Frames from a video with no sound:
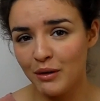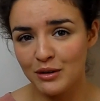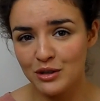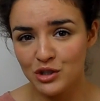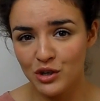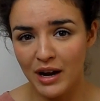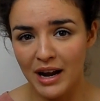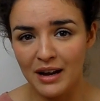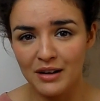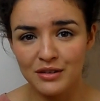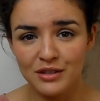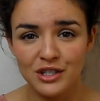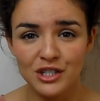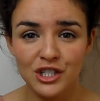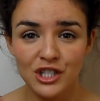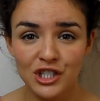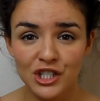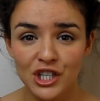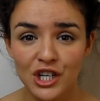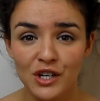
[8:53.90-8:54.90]
put around your house
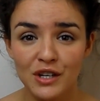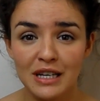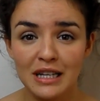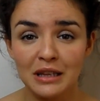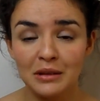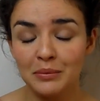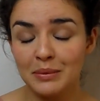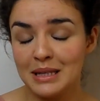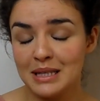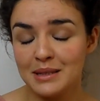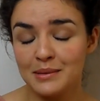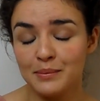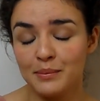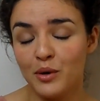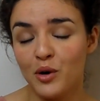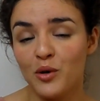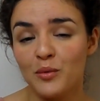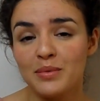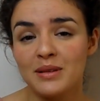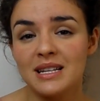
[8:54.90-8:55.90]
and just cute little bits
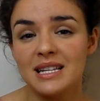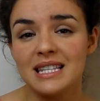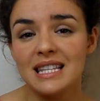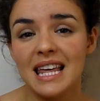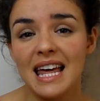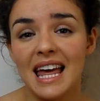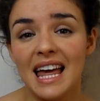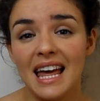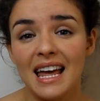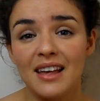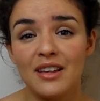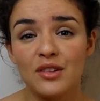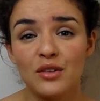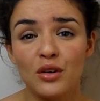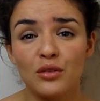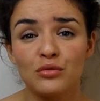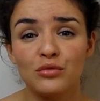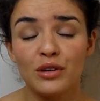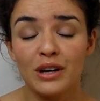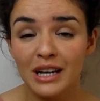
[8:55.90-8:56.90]
and bobs there
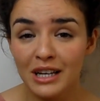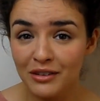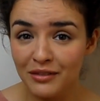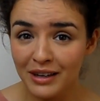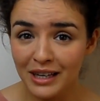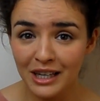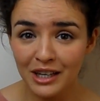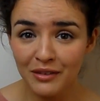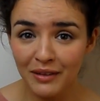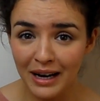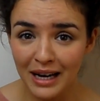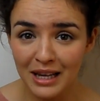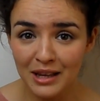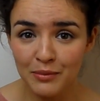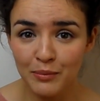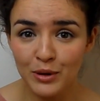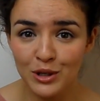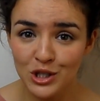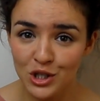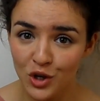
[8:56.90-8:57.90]
is a really really
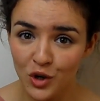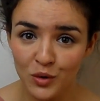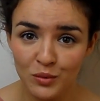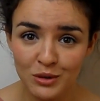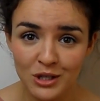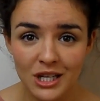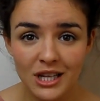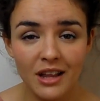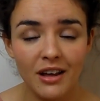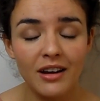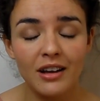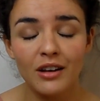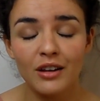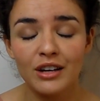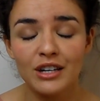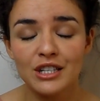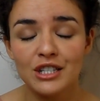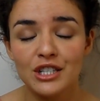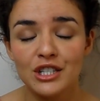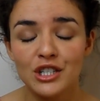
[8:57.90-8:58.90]
great budget option that I
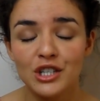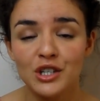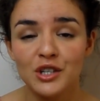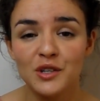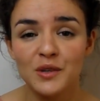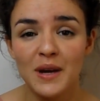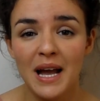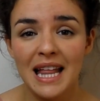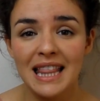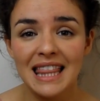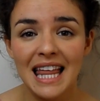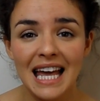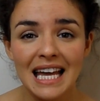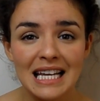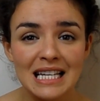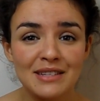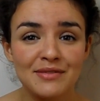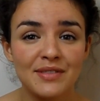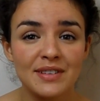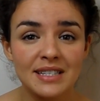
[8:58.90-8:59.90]
like to do and
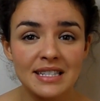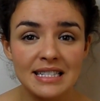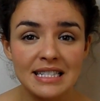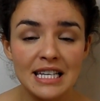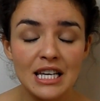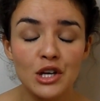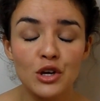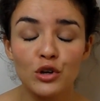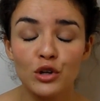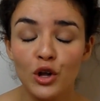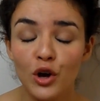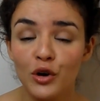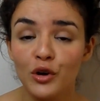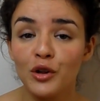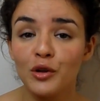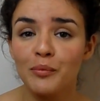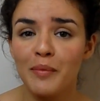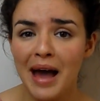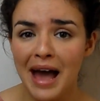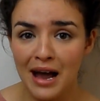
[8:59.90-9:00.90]
that is visiting your
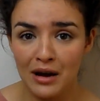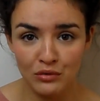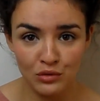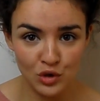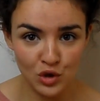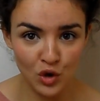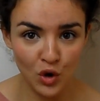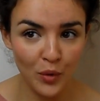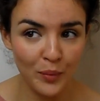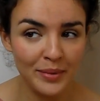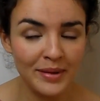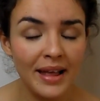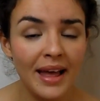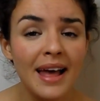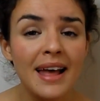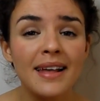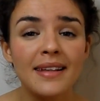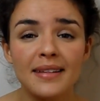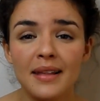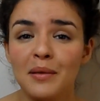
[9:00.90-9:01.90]
local pound jobs
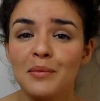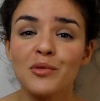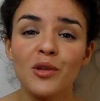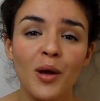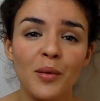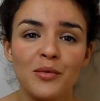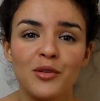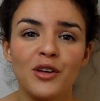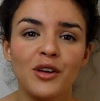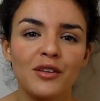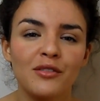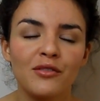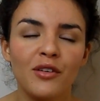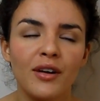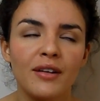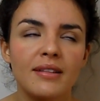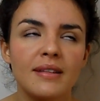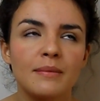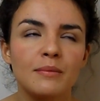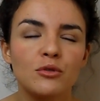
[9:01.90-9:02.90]
sometimes you can
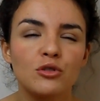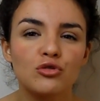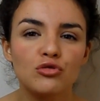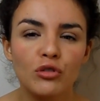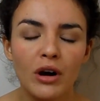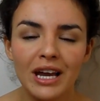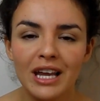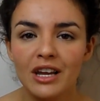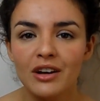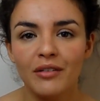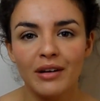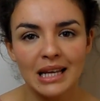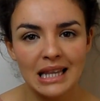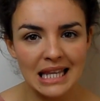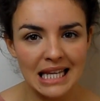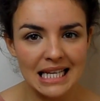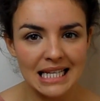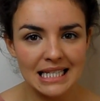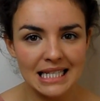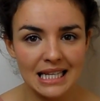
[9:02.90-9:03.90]
find some great
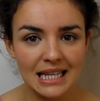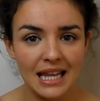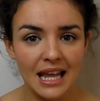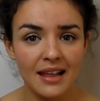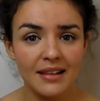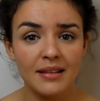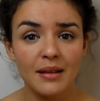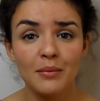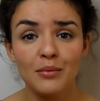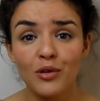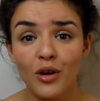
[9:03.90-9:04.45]
great things in there